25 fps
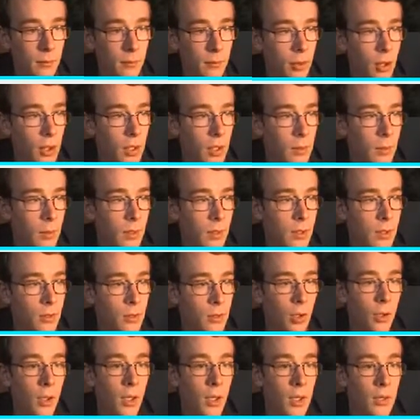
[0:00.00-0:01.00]
Brock is about to use
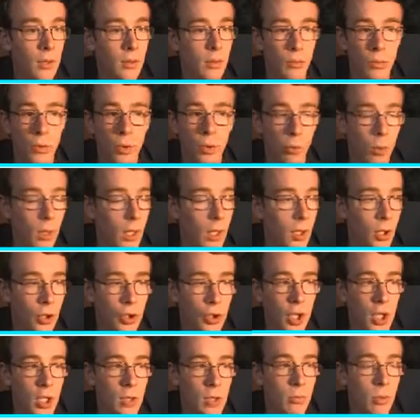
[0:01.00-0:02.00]
Onix. No, we are not
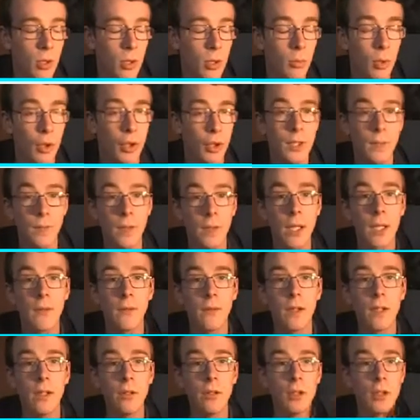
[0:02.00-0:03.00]
changing Pokemon, because I think if
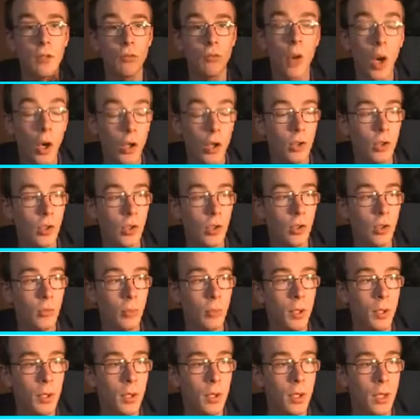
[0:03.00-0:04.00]
he uses Rock Tomb,